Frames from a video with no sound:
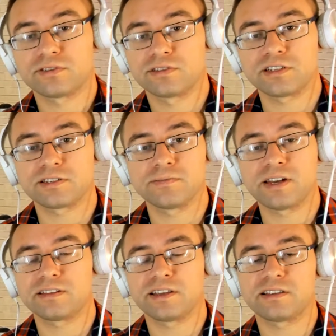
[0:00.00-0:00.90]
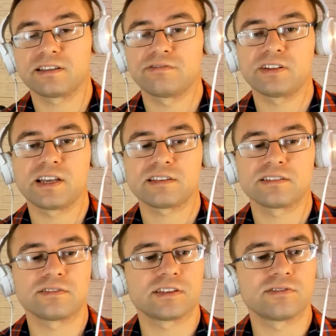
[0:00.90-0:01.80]
just meditate and
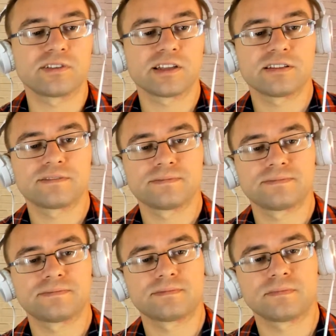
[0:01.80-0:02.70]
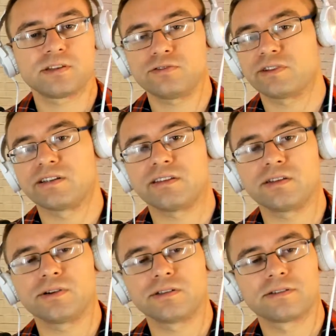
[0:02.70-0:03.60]
relax, you can do that. You can do anything
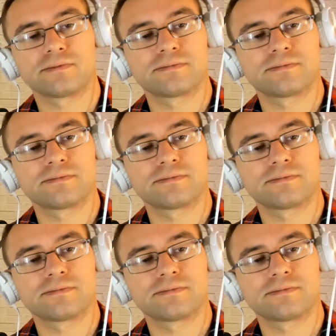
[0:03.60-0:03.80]
you want.